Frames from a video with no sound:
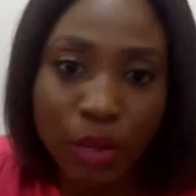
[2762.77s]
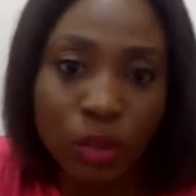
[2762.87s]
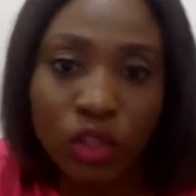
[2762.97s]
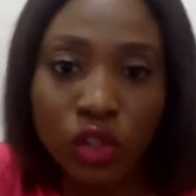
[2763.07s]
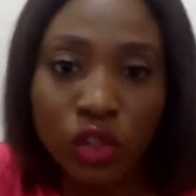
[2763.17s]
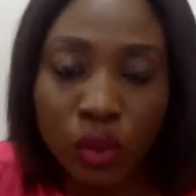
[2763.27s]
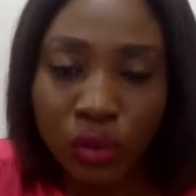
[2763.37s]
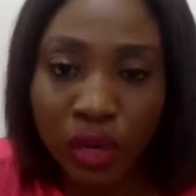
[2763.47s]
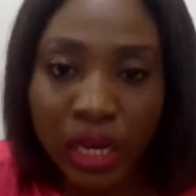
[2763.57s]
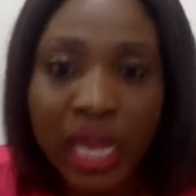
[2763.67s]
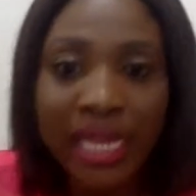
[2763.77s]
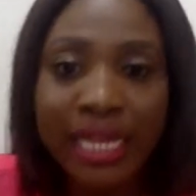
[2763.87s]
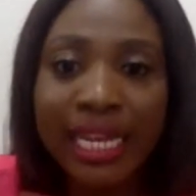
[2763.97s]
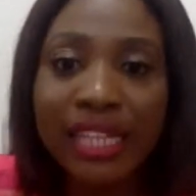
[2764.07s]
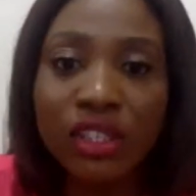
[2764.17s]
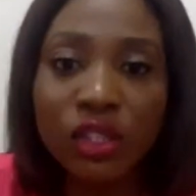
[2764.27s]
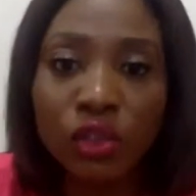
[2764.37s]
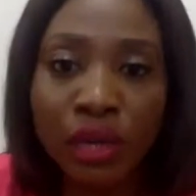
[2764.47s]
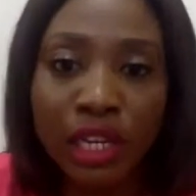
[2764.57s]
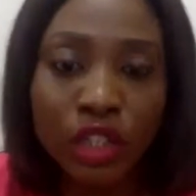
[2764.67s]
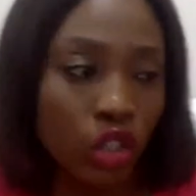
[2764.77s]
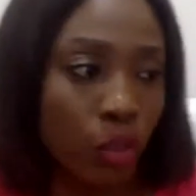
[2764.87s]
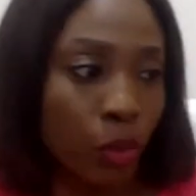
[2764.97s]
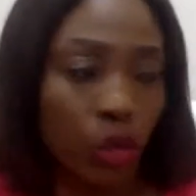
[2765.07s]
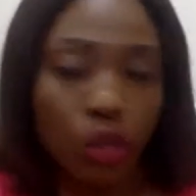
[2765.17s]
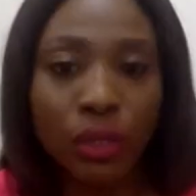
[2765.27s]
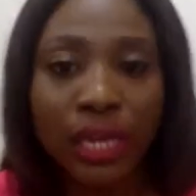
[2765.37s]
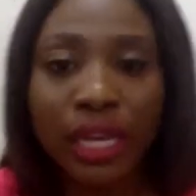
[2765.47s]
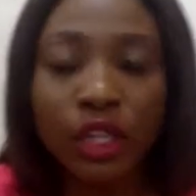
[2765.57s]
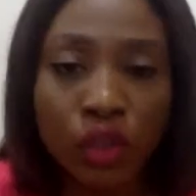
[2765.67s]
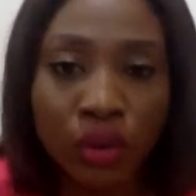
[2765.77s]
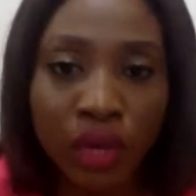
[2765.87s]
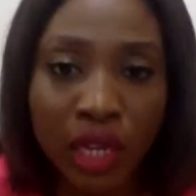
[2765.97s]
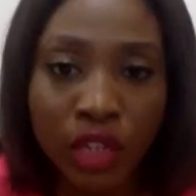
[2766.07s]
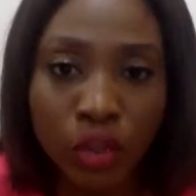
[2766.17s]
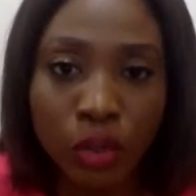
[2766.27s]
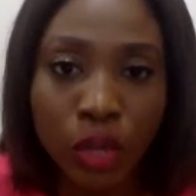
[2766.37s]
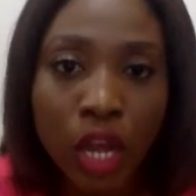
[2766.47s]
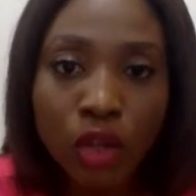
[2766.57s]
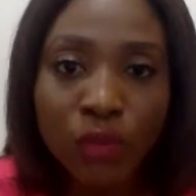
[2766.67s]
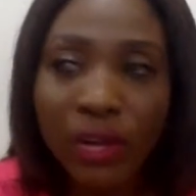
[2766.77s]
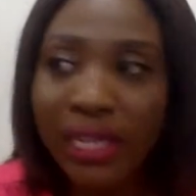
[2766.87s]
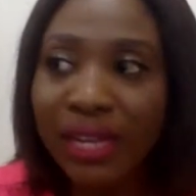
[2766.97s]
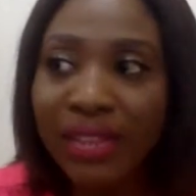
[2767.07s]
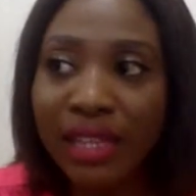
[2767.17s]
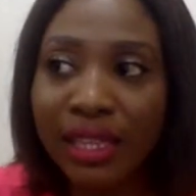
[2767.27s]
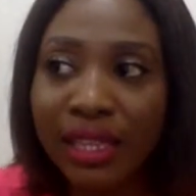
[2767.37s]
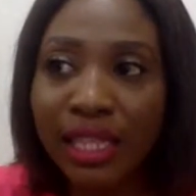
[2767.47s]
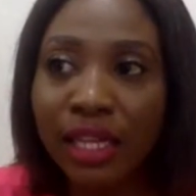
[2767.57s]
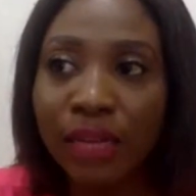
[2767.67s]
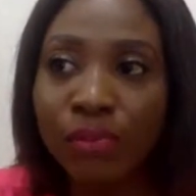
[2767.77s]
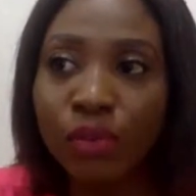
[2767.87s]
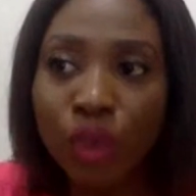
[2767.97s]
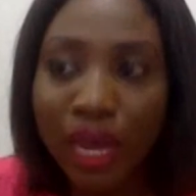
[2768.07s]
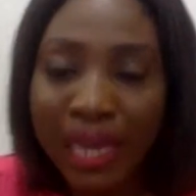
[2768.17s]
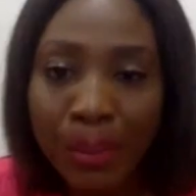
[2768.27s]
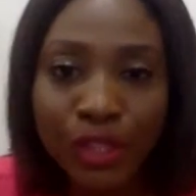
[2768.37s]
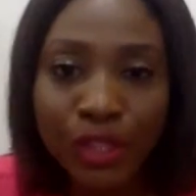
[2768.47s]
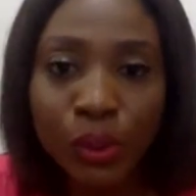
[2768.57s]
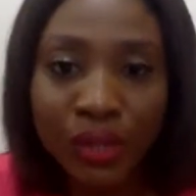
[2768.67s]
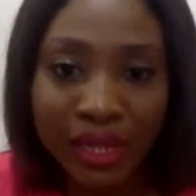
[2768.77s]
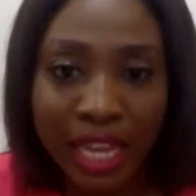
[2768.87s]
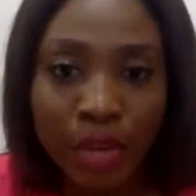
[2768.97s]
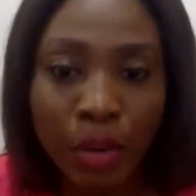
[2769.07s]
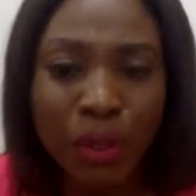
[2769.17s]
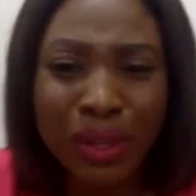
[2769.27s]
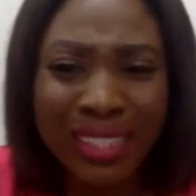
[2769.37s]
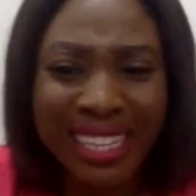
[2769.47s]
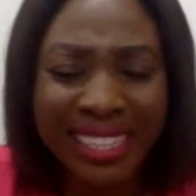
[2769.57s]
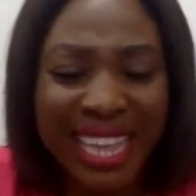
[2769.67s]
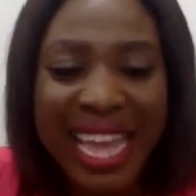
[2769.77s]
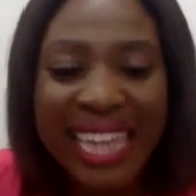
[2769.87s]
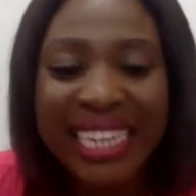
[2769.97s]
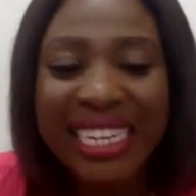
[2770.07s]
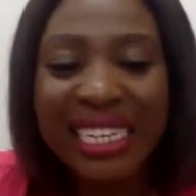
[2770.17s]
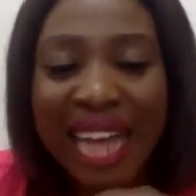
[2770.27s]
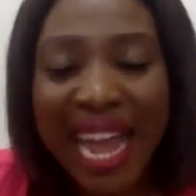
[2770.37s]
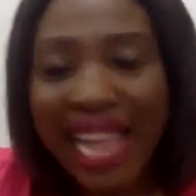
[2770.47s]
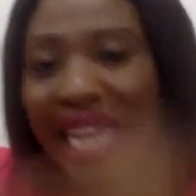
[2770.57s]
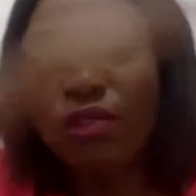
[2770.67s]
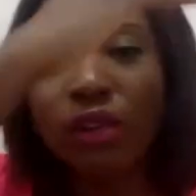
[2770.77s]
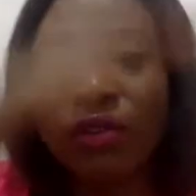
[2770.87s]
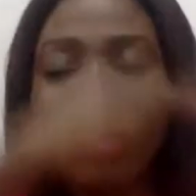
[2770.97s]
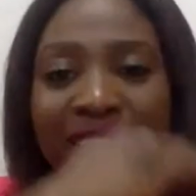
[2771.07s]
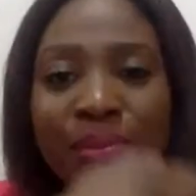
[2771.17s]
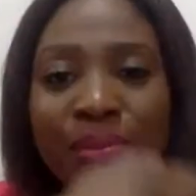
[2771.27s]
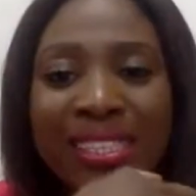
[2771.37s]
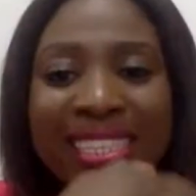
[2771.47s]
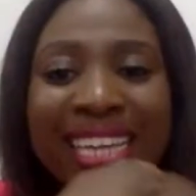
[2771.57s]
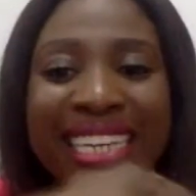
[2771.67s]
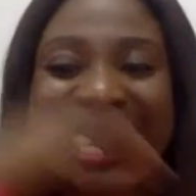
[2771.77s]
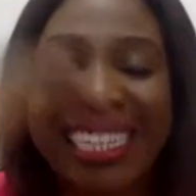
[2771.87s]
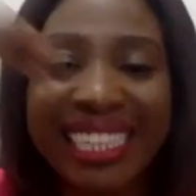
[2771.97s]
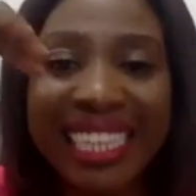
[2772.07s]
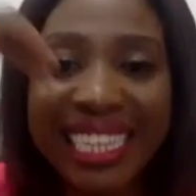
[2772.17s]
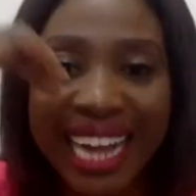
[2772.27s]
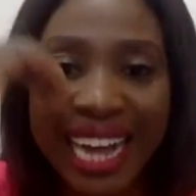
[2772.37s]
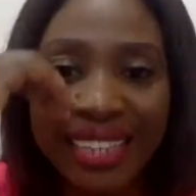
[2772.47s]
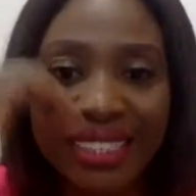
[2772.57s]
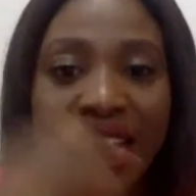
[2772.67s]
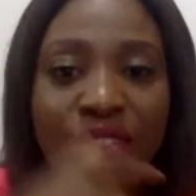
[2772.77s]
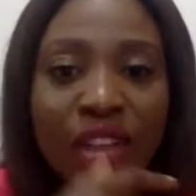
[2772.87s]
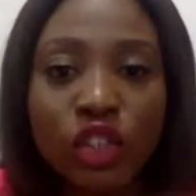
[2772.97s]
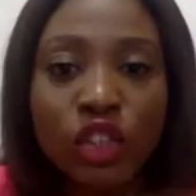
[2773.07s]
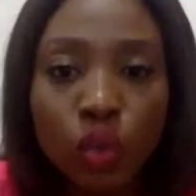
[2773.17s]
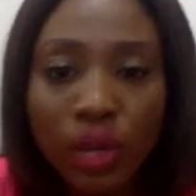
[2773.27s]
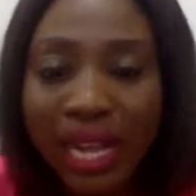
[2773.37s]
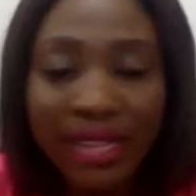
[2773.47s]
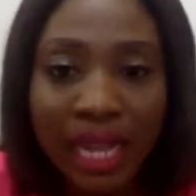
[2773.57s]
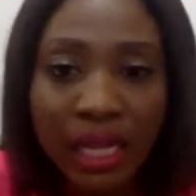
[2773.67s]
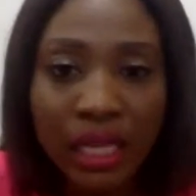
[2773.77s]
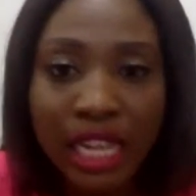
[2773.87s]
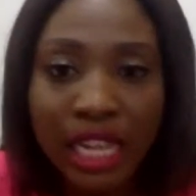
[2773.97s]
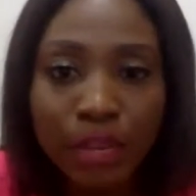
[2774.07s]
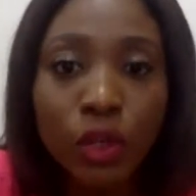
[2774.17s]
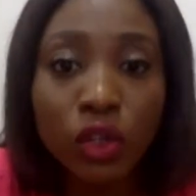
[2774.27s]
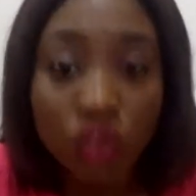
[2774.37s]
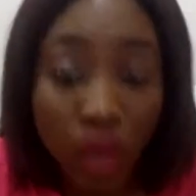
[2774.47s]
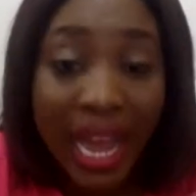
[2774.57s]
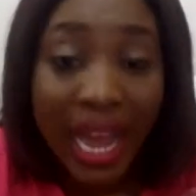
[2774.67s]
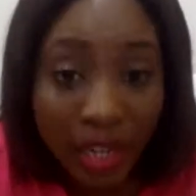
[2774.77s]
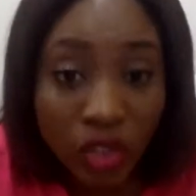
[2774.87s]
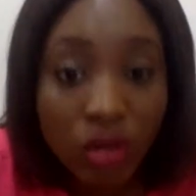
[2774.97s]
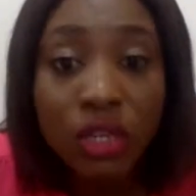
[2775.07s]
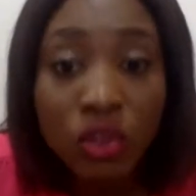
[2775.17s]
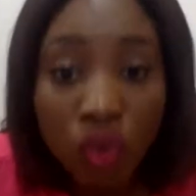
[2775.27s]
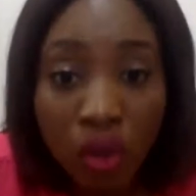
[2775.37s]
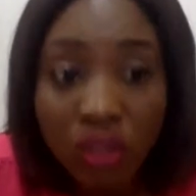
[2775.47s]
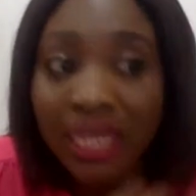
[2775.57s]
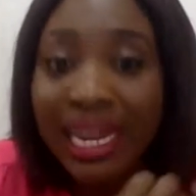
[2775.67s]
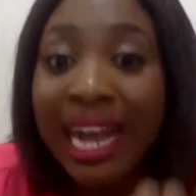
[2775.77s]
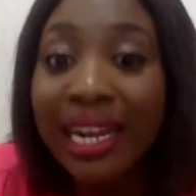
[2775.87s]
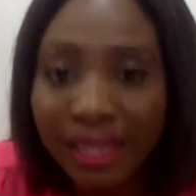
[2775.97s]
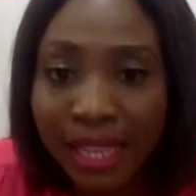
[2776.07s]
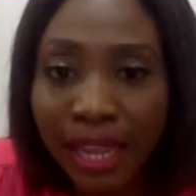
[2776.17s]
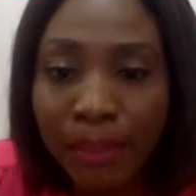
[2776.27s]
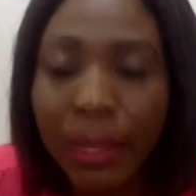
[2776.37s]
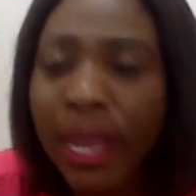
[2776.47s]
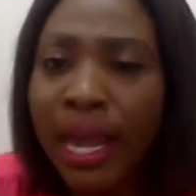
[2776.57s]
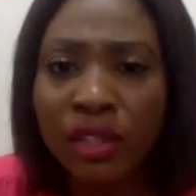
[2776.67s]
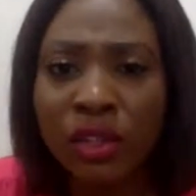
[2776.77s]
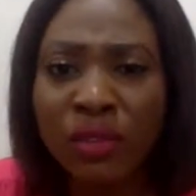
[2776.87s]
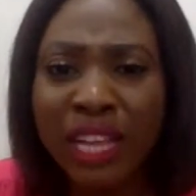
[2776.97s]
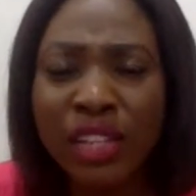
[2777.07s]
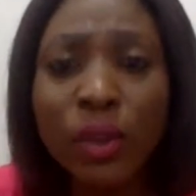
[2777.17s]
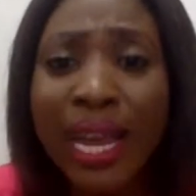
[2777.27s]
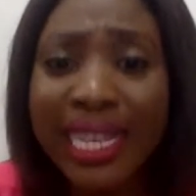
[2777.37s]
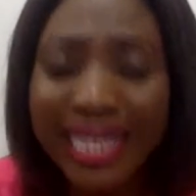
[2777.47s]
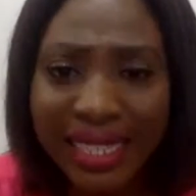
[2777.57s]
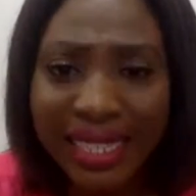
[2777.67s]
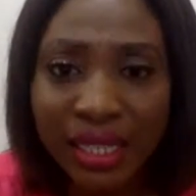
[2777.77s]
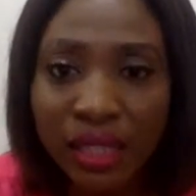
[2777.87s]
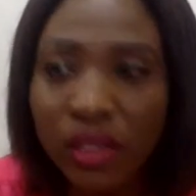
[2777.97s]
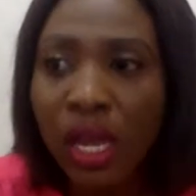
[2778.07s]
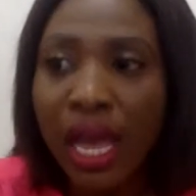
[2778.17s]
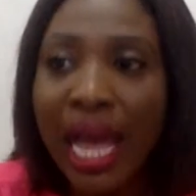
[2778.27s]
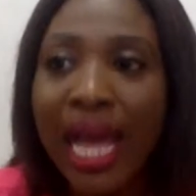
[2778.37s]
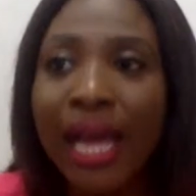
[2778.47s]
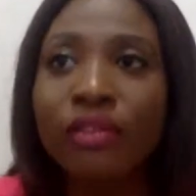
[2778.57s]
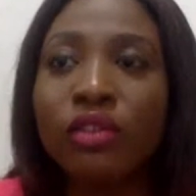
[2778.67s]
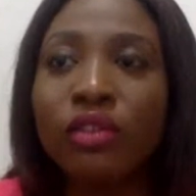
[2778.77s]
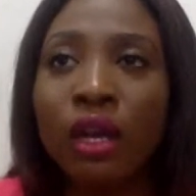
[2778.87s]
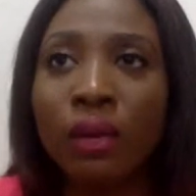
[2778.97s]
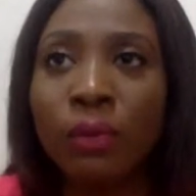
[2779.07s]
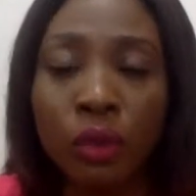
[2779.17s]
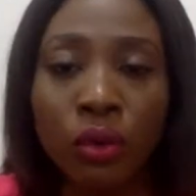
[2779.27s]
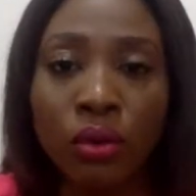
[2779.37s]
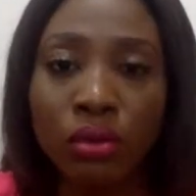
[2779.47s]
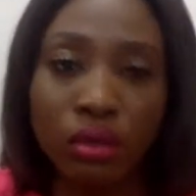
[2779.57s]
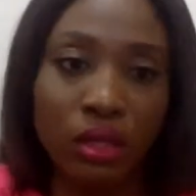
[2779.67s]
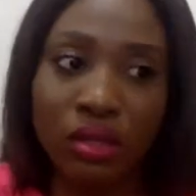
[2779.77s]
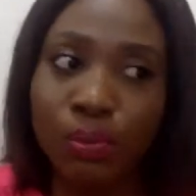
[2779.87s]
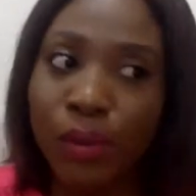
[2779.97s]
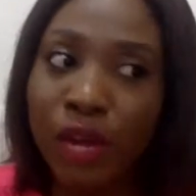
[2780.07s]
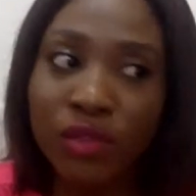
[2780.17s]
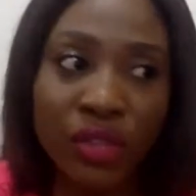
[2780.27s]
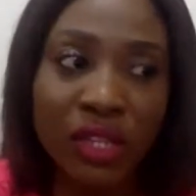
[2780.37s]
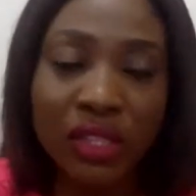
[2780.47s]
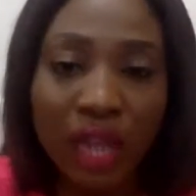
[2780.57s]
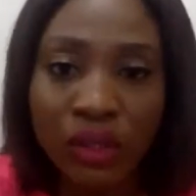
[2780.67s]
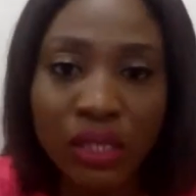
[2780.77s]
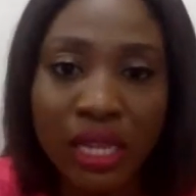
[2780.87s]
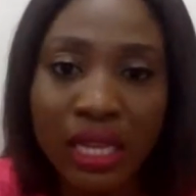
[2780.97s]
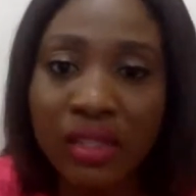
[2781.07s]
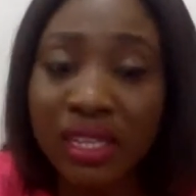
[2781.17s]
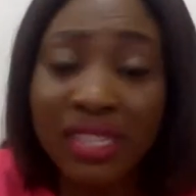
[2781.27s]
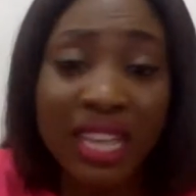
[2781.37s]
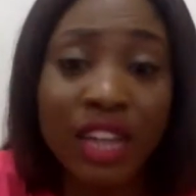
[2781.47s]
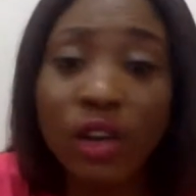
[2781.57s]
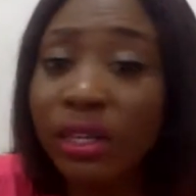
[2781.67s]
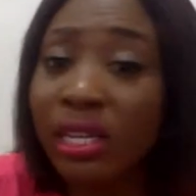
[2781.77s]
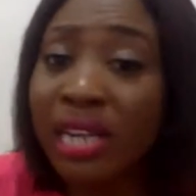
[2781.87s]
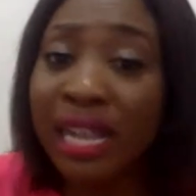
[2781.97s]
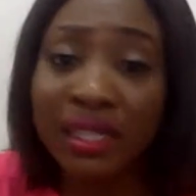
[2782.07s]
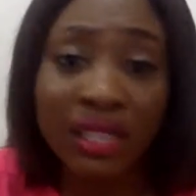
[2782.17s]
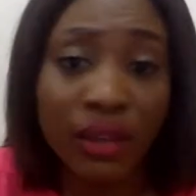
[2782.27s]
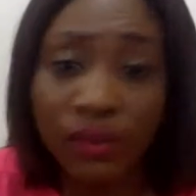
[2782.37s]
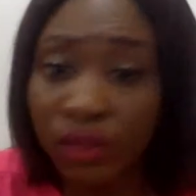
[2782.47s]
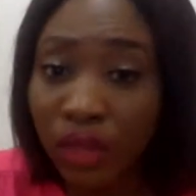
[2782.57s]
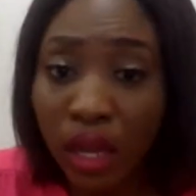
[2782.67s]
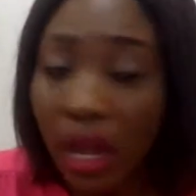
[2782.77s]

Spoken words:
who is just your friend. He gets into a relationship or you get into a relationship. You find out that you and that person don't talk anymore because there's a higher level of intimacy that they click at that you guys can't click at because you're actually not an item and stuff like that. So I get it. And you know, part of the things I will say is encouraging ourselves.